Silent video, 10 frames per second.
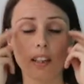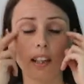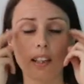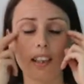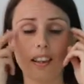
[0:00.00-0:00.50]

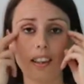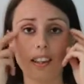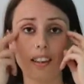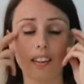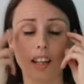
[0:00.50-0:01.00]
And I
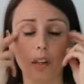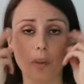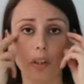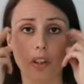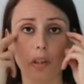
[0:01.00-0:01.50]
think that I
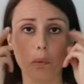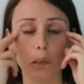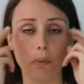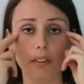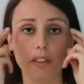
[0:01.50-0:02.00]
want other
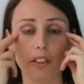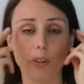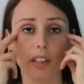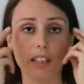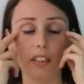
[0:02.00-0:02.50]
people to know
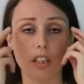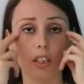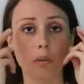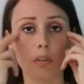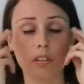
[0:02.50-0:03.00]
that too.